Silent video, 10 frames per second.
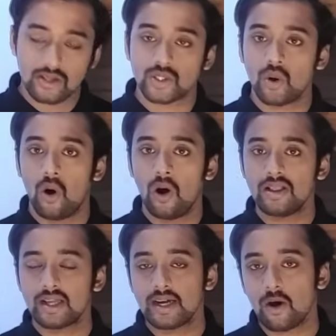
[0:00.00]
So all
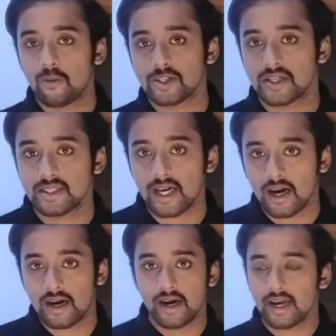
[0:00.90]
three options
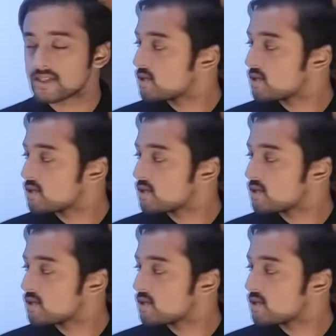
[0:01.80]
are correct.